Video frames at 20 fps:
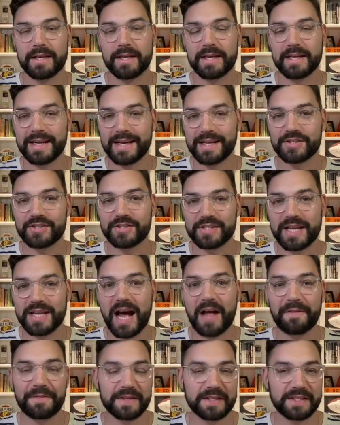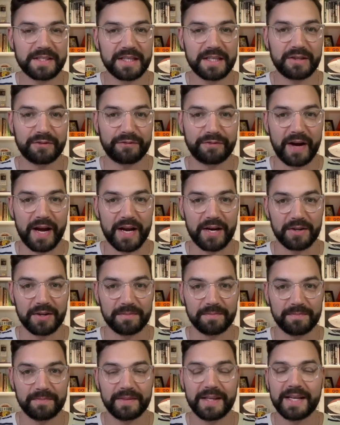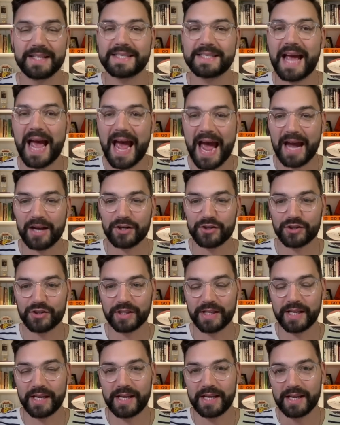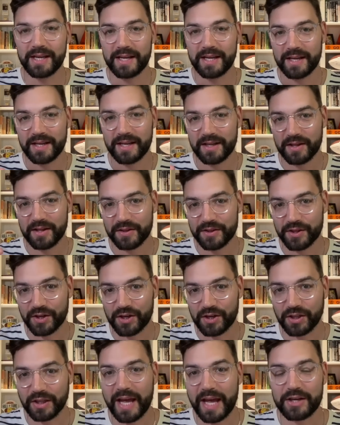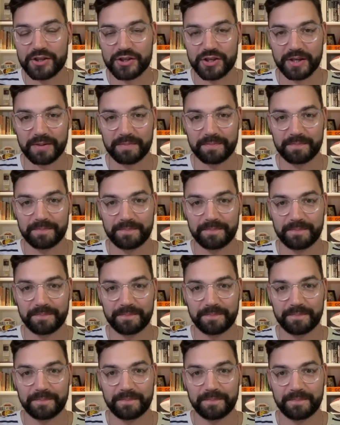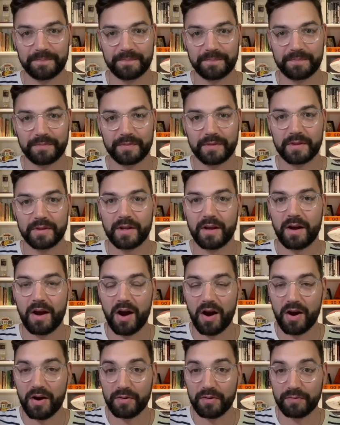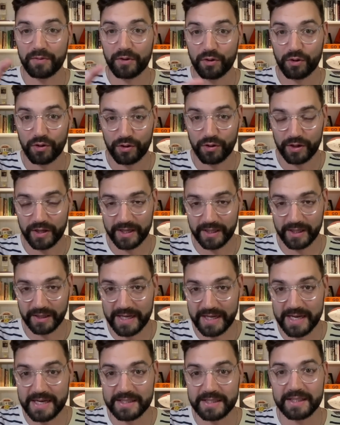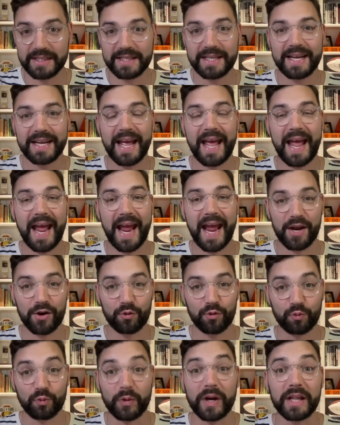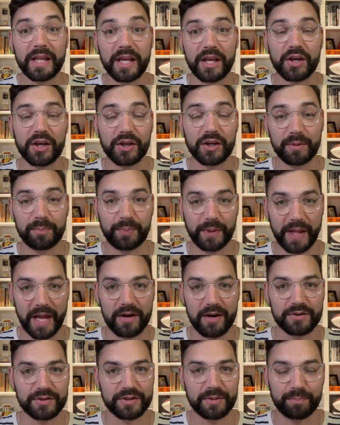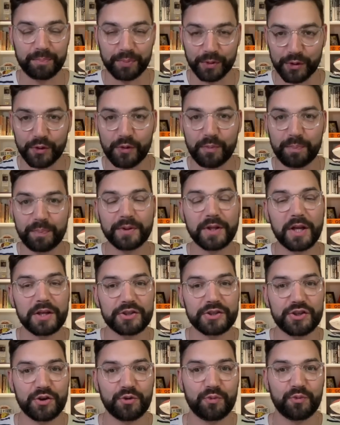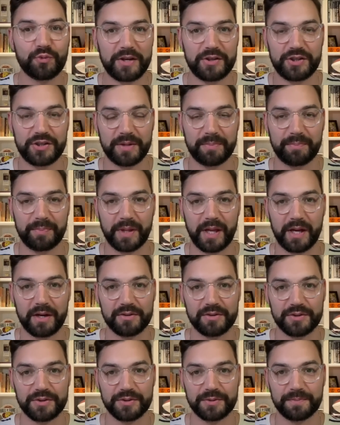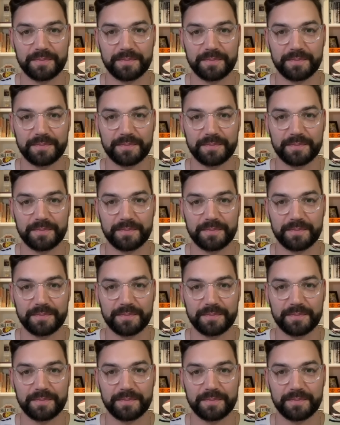is not the signifier. It's actually the collection of elite and really good players, the blue plus your red chip players.